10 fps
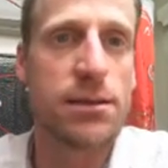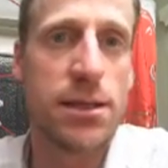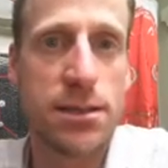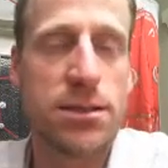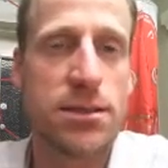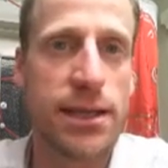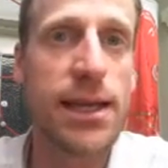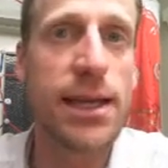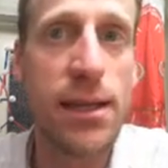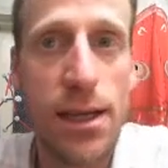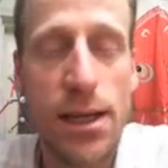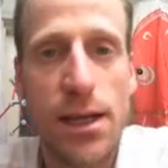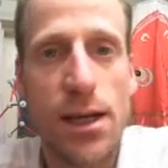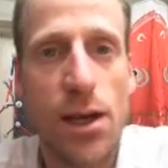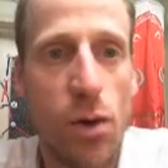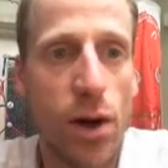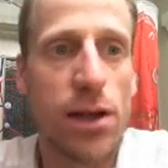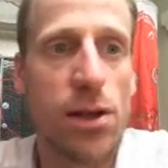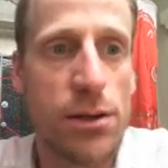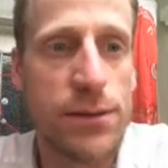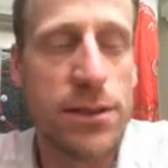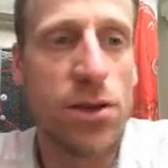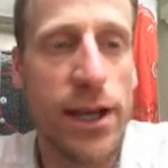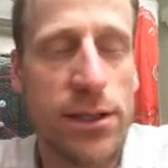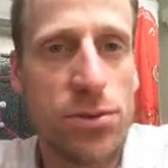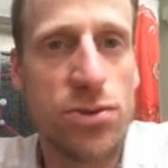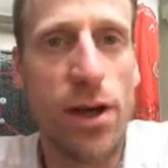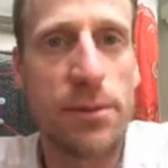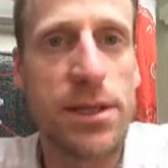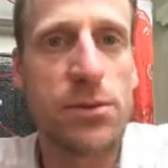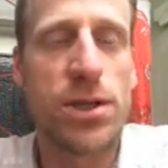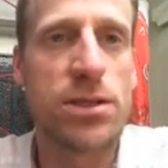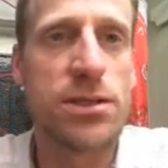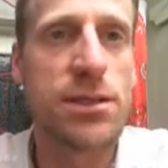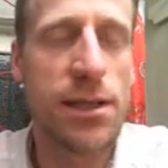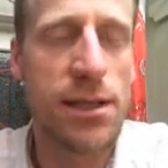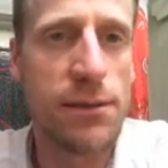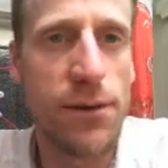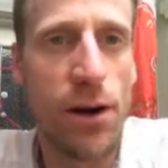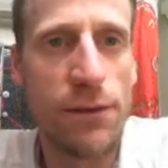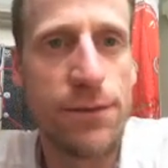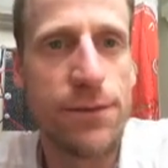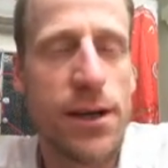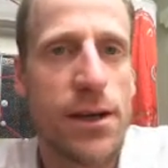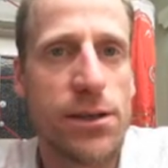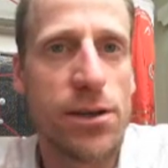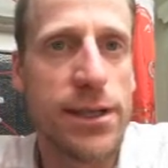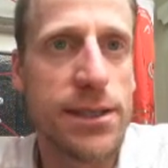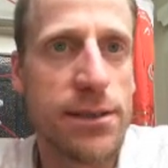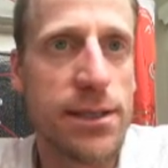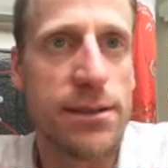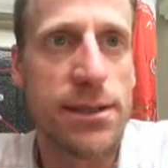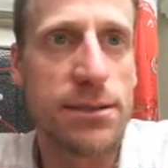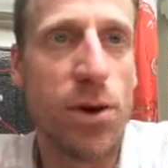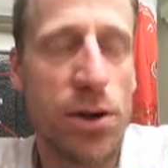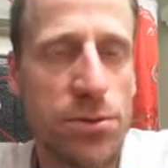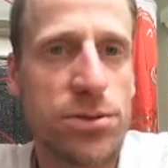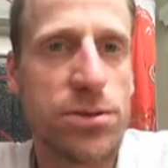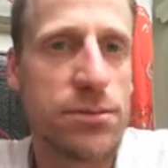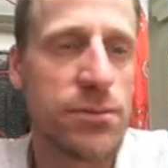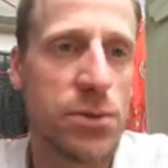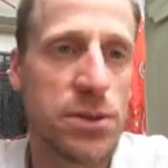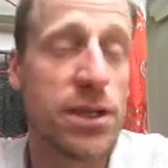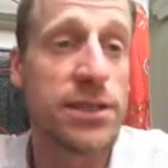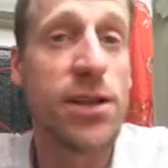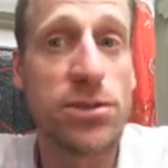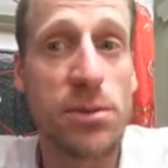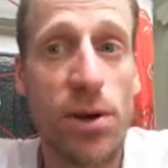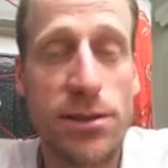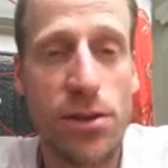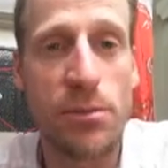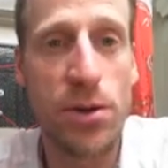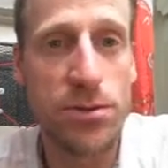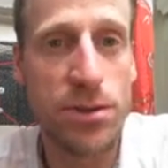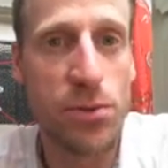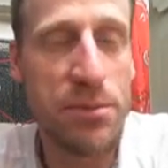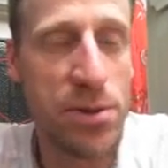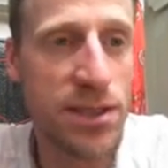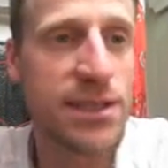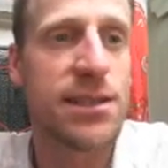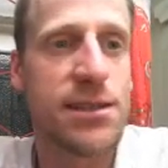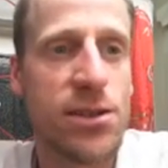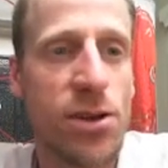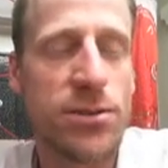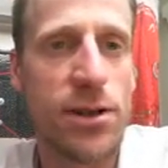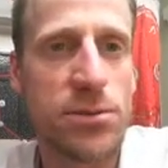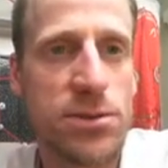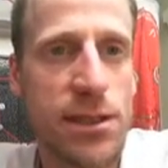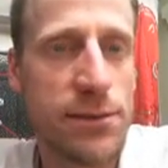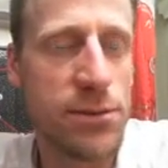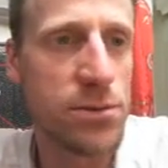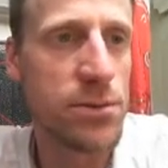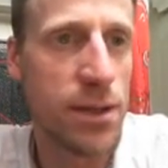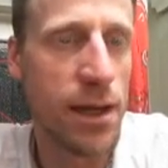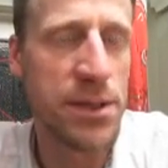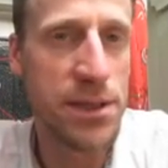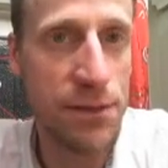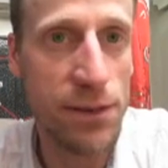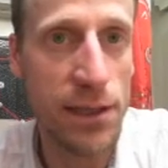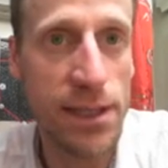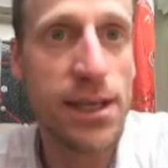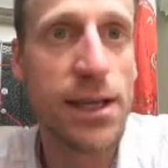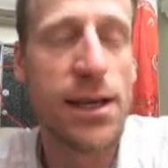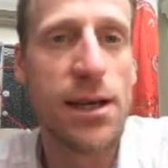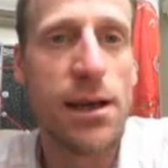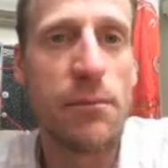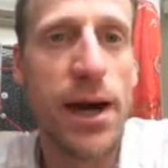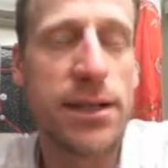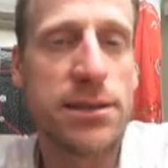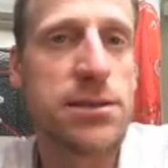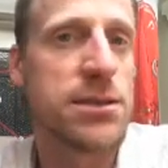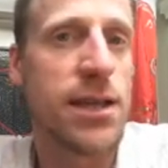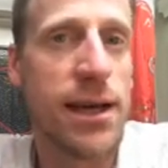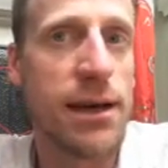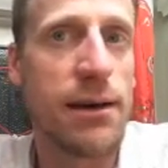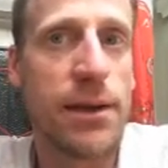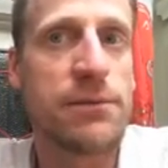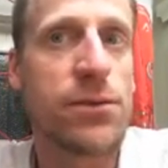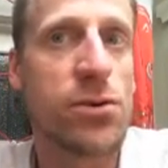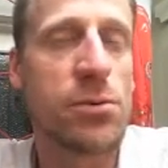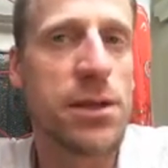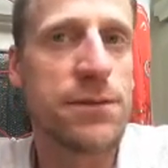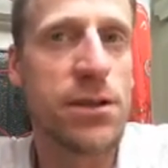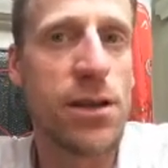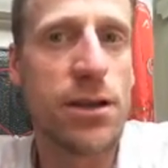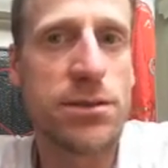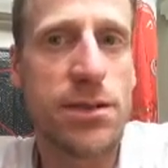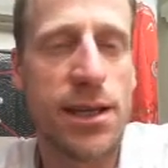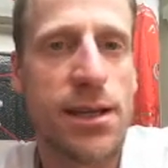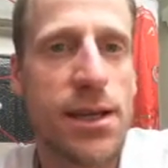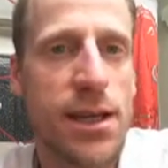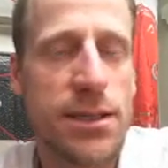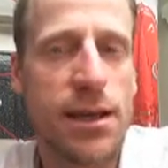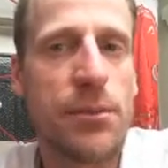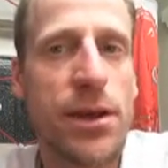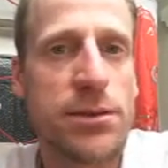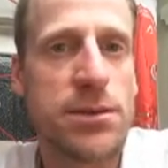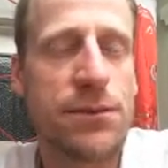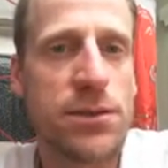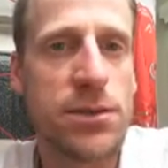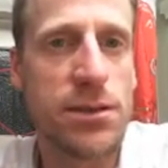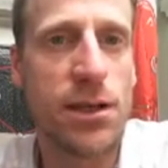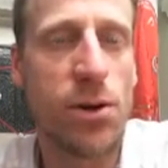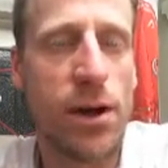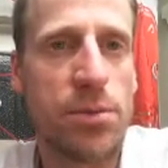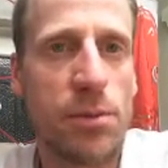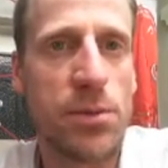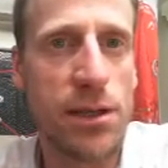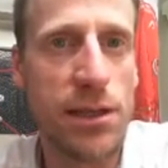or forecasts using exactly the same forcing, mind you. And then I can difference them in the coastal waveguide coordinates. And there's, again, quite a lot of this diagonal striping, which is indicative of the idea that the models, it's no surprise that models are